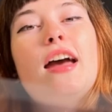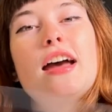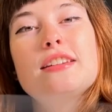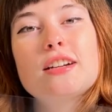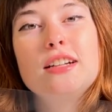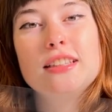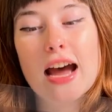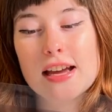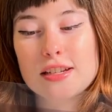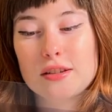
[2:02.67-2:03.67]
and turn
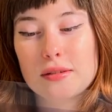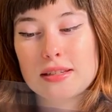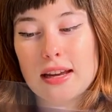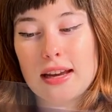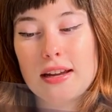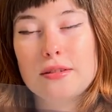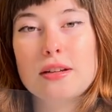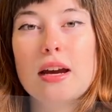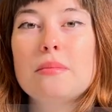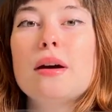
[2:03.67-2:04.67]
that into a
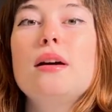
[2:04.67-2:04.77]
cyanotype,